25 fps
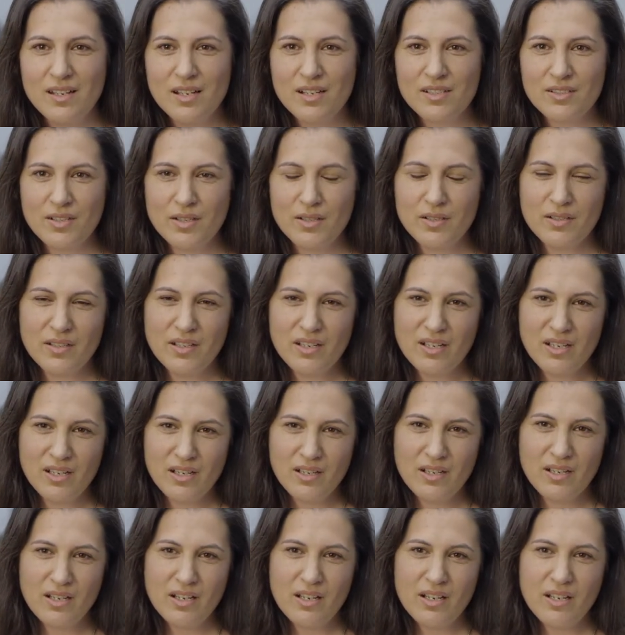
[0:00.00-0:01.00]
So
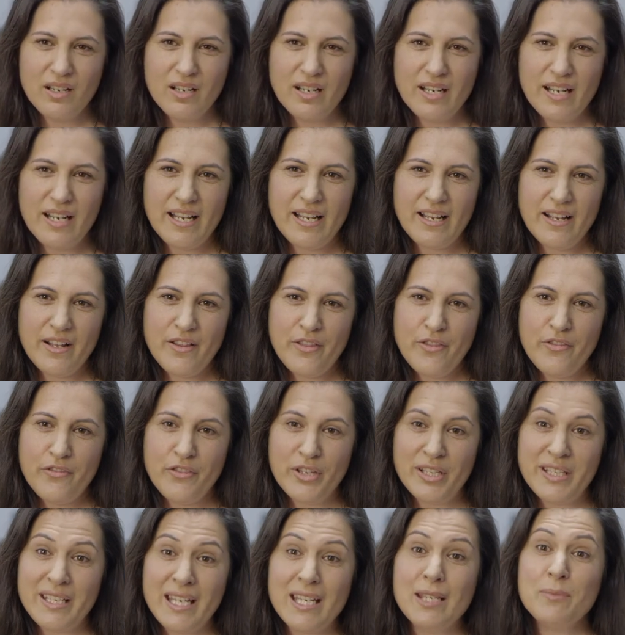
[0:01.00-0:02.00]

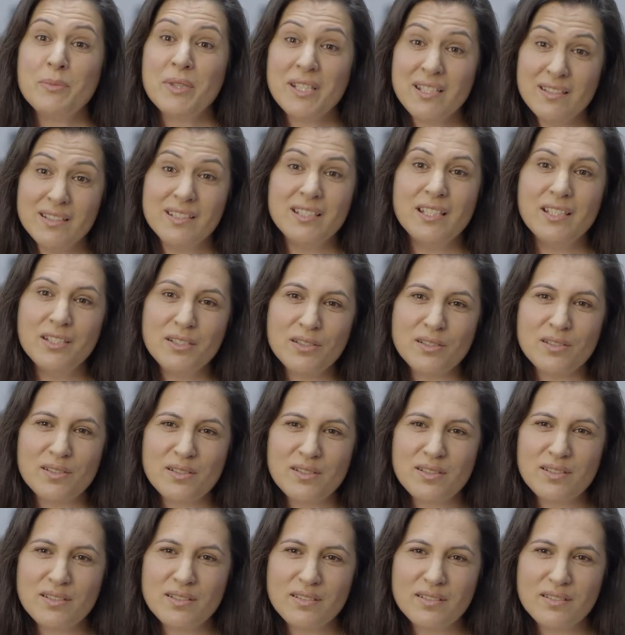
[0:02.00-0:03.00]
the game
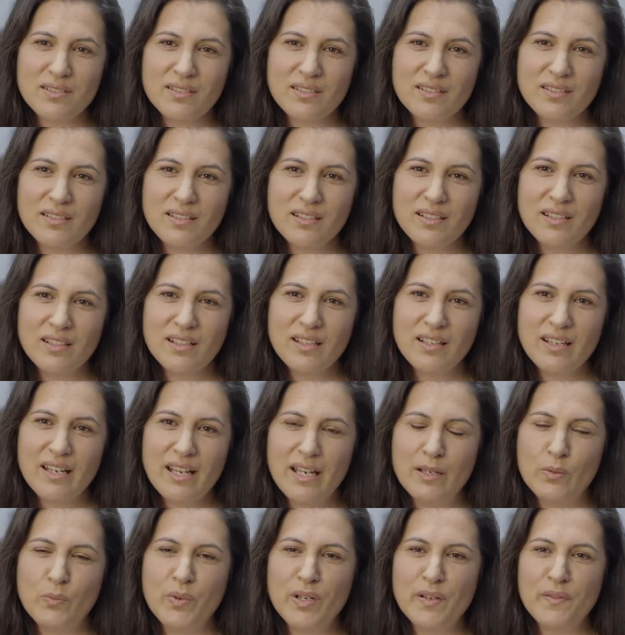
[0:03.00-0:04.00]
continues.
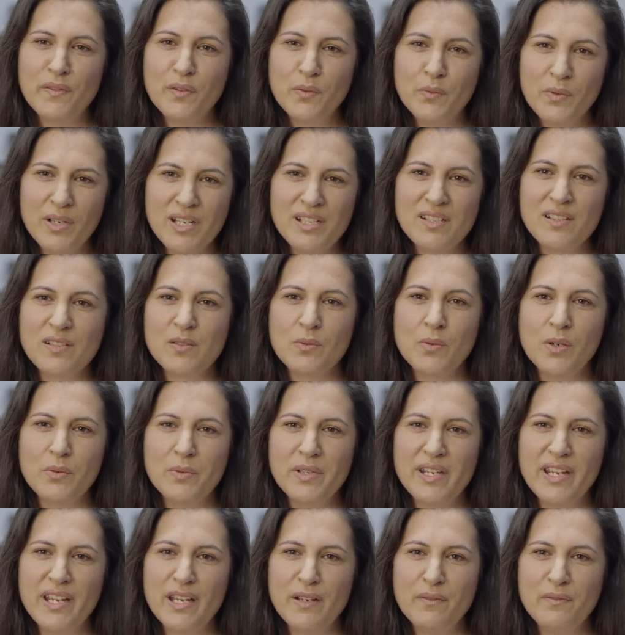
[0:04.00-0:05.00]
And one of the reasons why
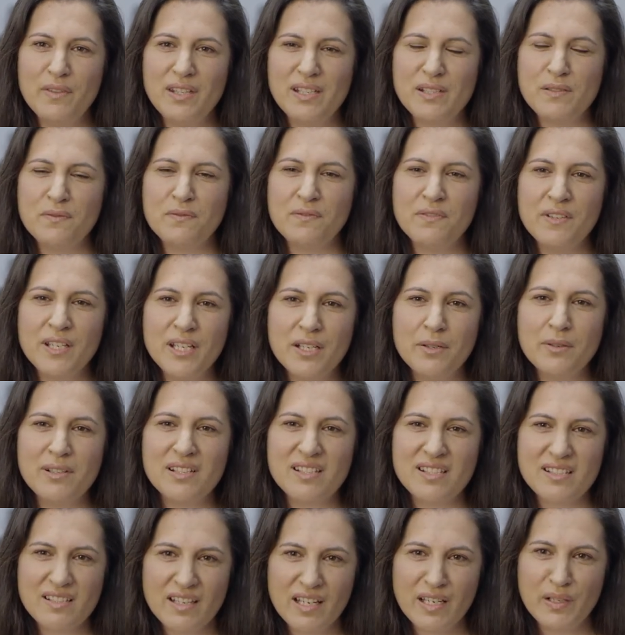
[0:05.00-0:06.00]
we have these very
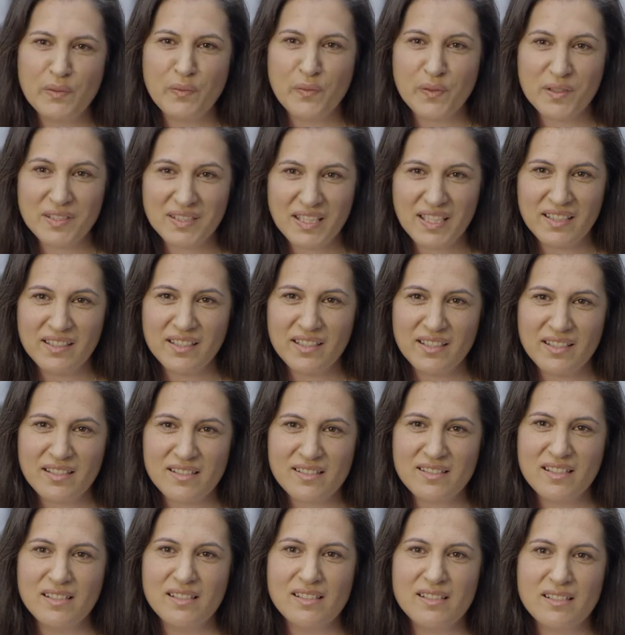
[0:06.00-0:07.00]
sad
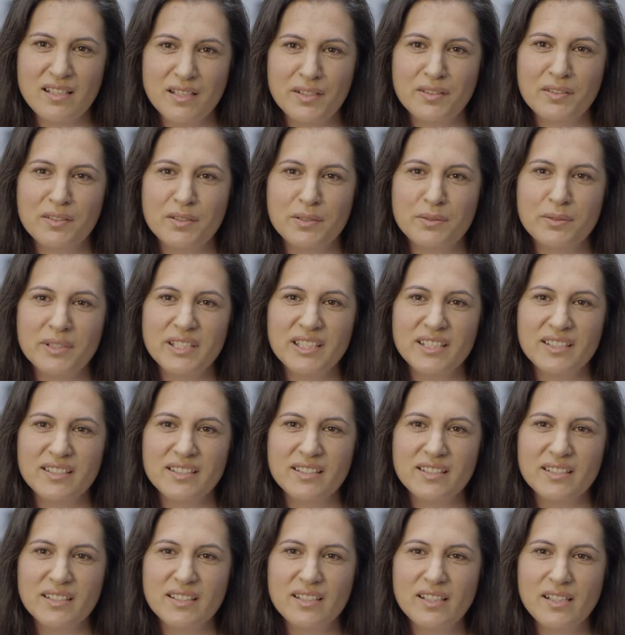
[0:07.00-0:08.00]
fatalities in South
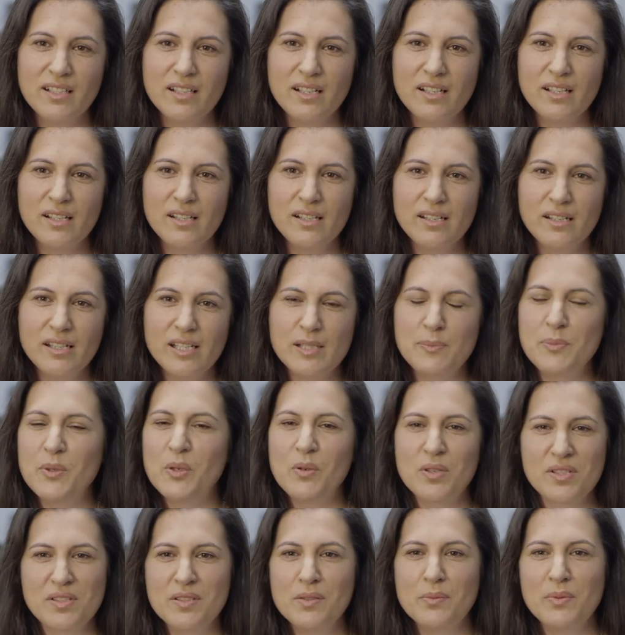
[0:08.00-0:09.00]
Korea is
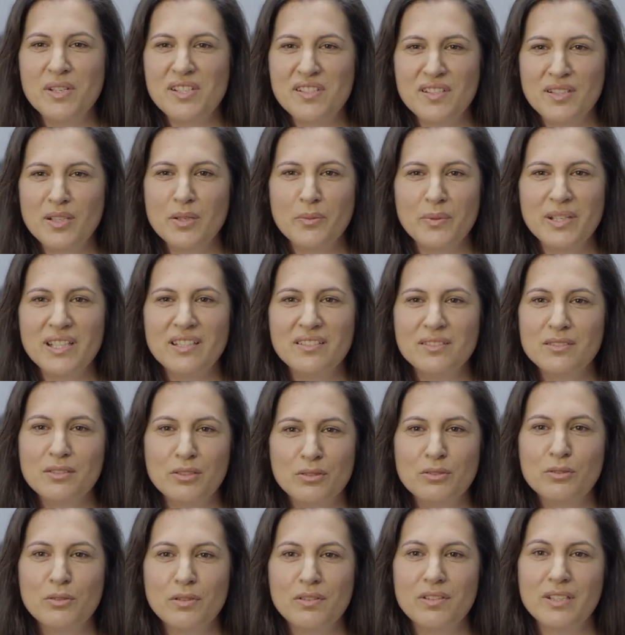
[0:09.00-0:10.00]
because there is no end
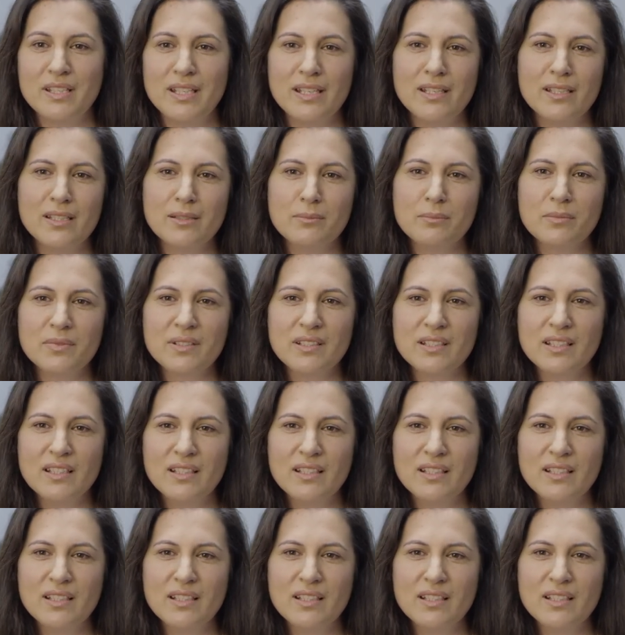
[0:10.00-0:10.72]
to the game.